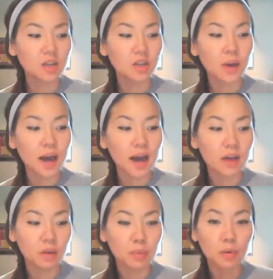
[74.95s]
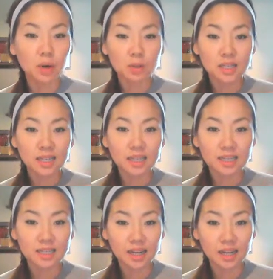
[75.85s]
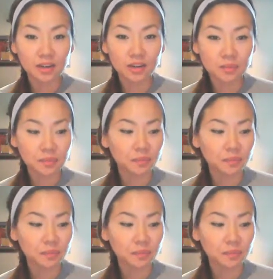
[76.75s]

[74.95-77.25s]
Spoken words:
You have a protein container,